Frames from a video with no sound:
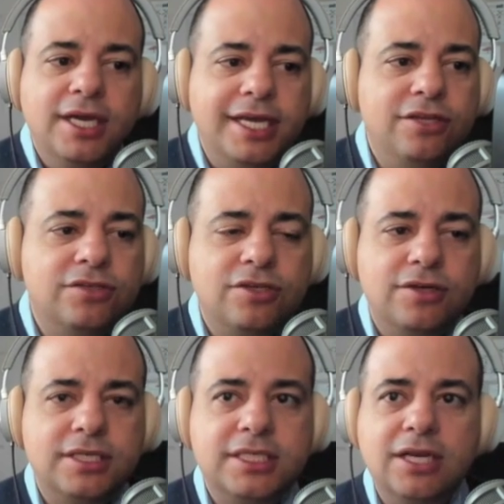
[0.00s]
and you
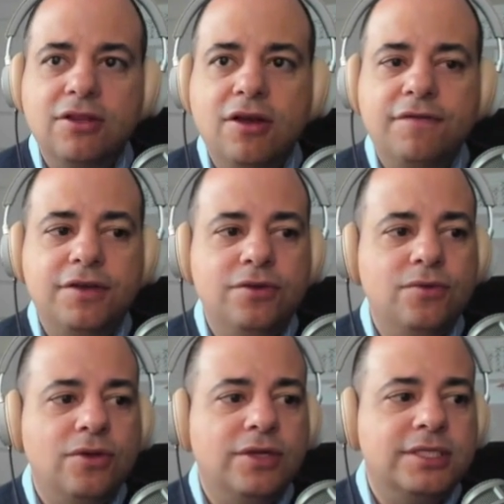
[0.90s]
started to sell off, you
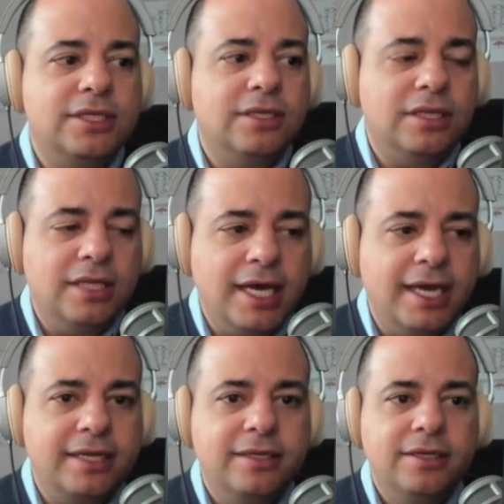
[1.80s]
lost a
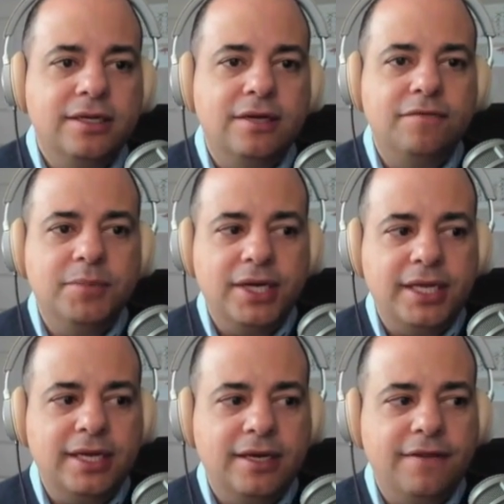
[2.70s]
lot of
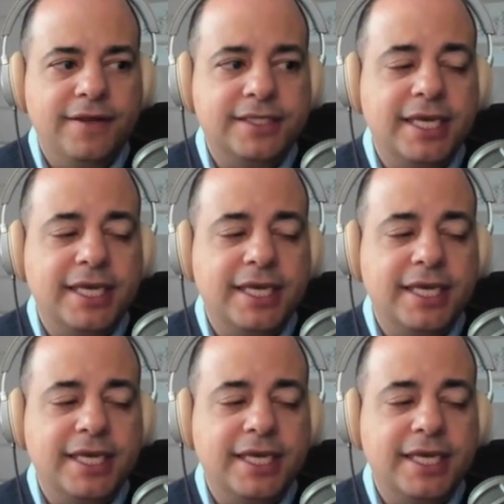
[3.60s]
money on this,